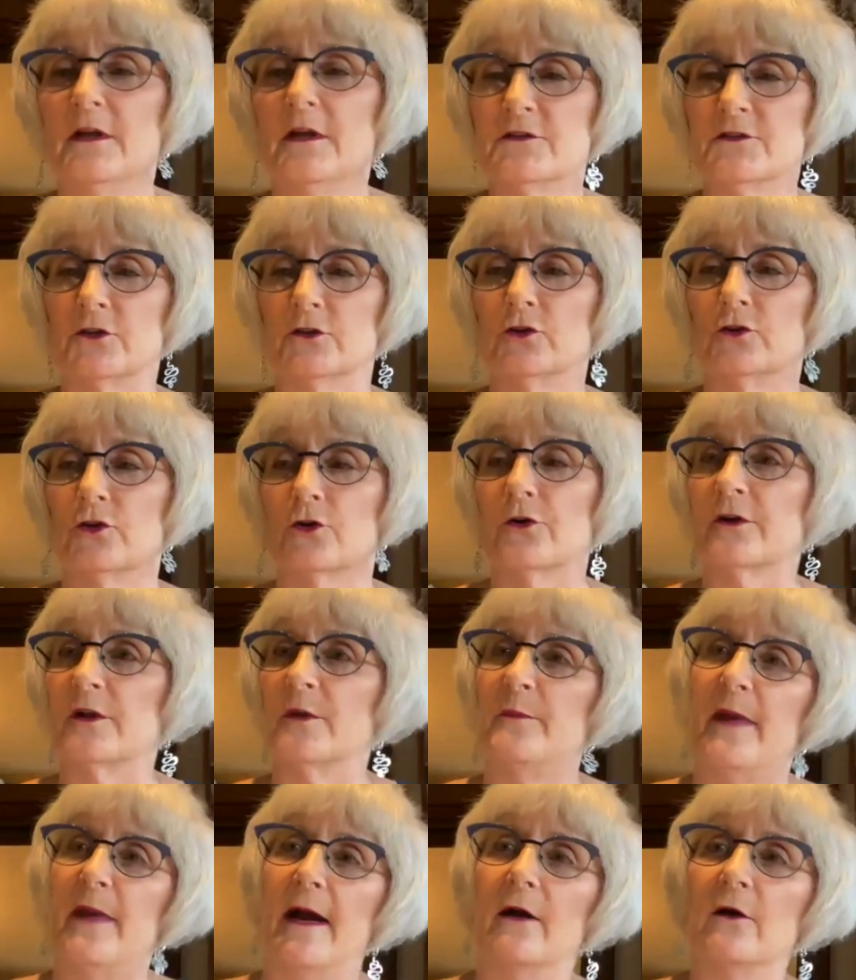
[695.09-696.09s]
to learn
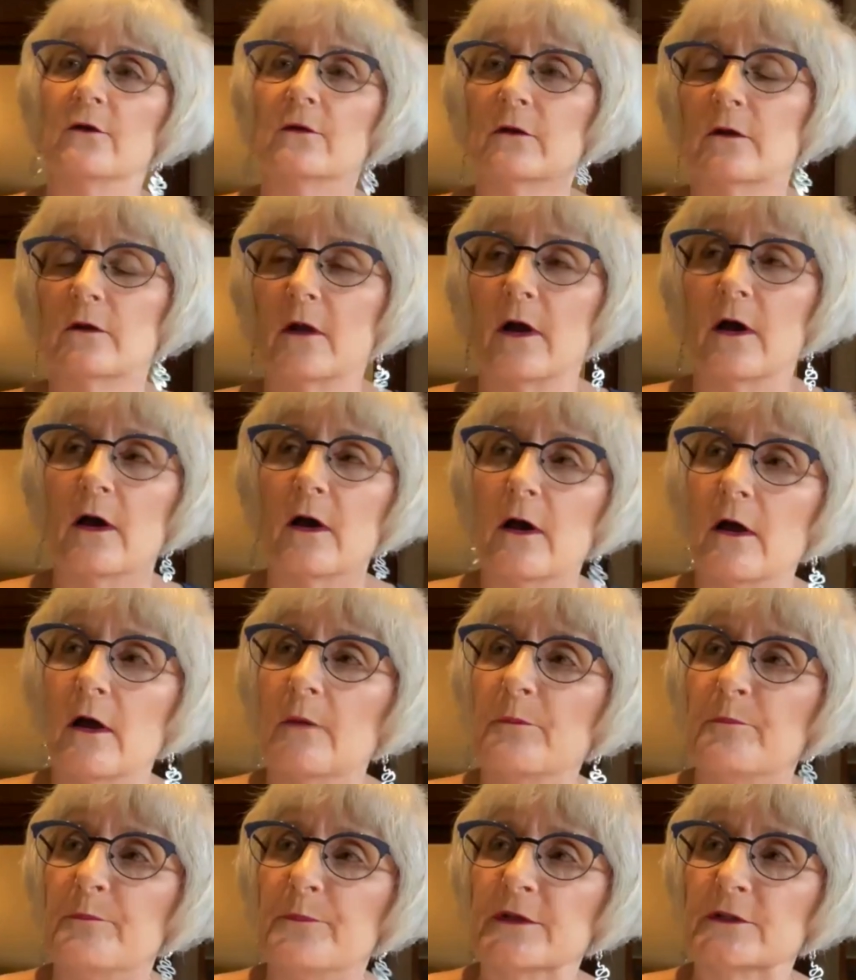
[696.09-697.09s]
about uh,
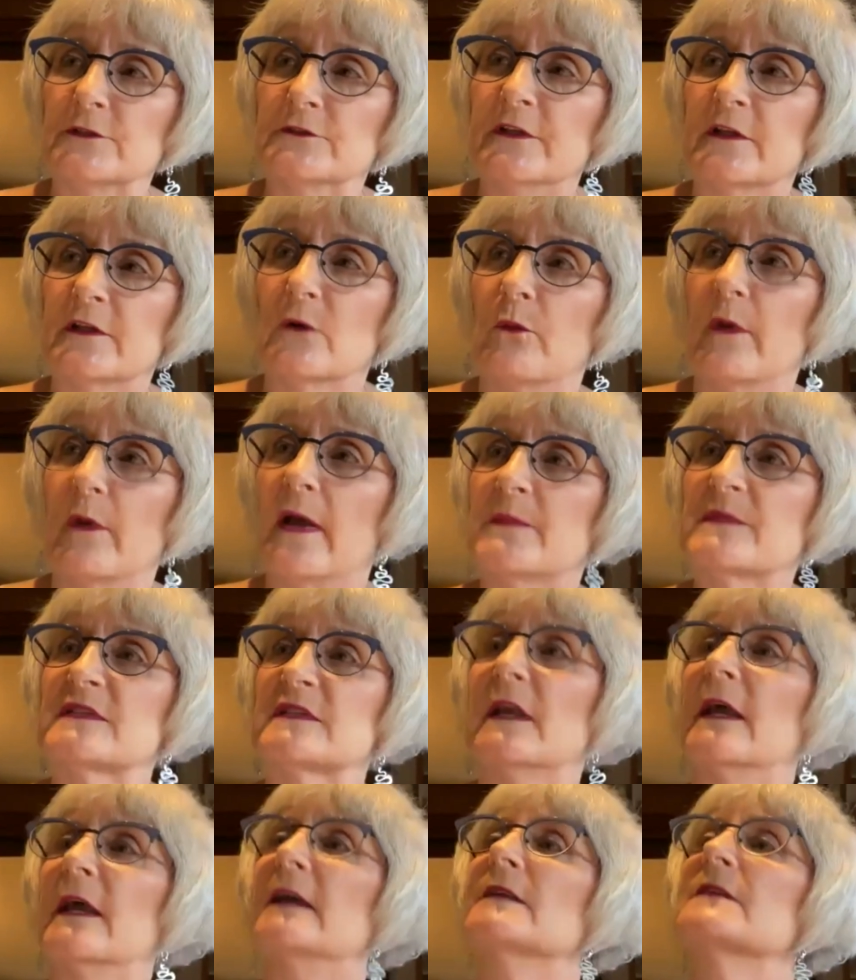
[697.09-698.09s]
building a
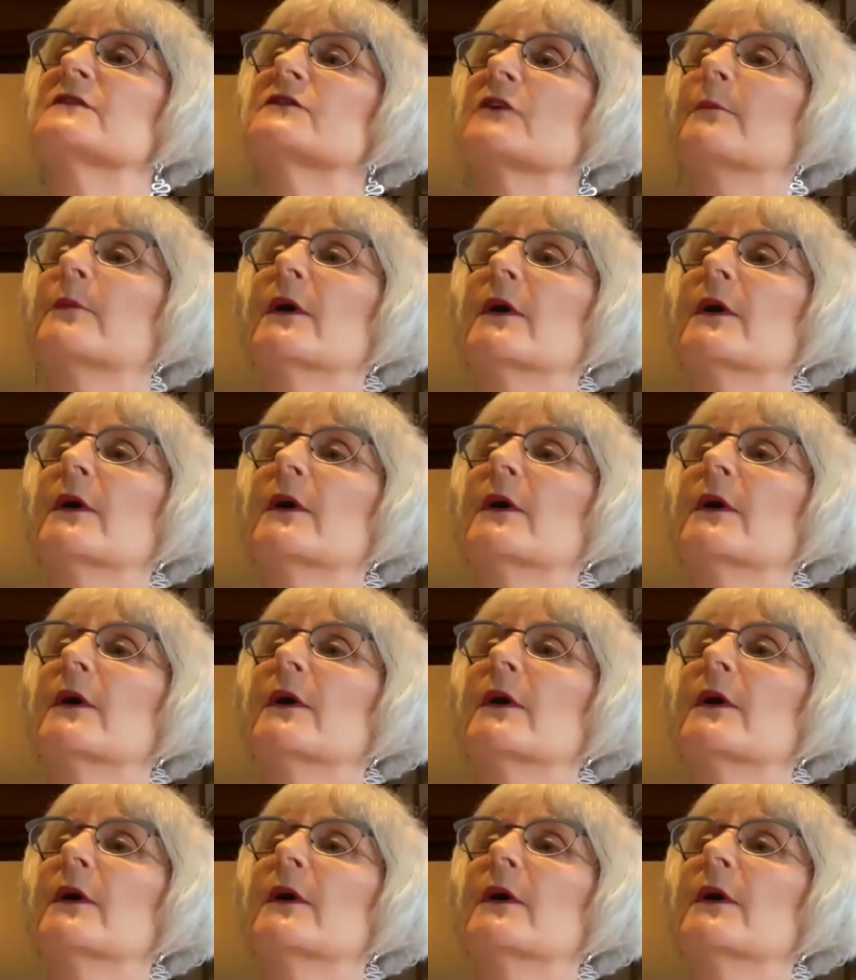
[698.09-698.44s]
website. So I'm